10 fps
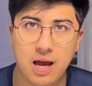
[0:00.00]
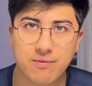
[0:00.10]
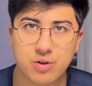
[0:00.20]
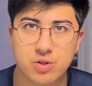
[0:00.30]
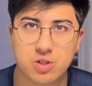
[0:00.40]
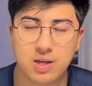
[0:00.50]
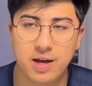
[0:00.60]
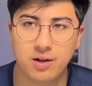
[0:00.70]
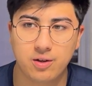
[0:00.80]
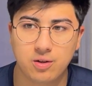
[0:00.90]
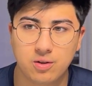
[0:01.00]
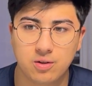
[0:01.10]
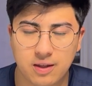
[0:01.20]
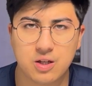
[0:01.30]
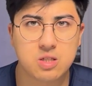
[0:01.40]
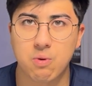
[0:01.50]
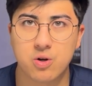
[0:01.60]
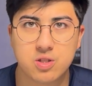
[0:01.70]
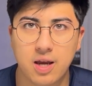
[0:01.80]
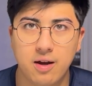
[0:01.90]
I have their scale, like a
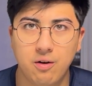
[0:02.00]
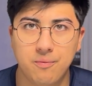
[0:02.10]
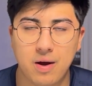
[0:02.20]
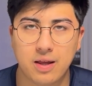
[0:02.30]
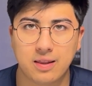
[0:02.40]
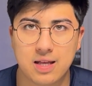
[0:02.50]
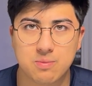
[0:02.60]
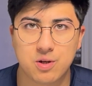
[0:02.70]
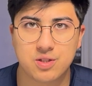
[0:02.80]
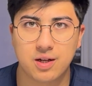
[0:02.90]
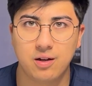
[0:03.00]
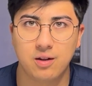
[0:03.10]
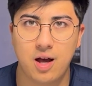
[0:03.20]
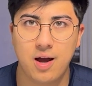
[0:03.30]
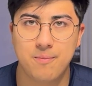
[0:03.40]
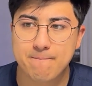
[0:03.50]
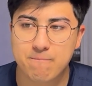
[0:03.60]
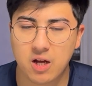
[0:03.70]
smart scale. I like that smart scale a lot.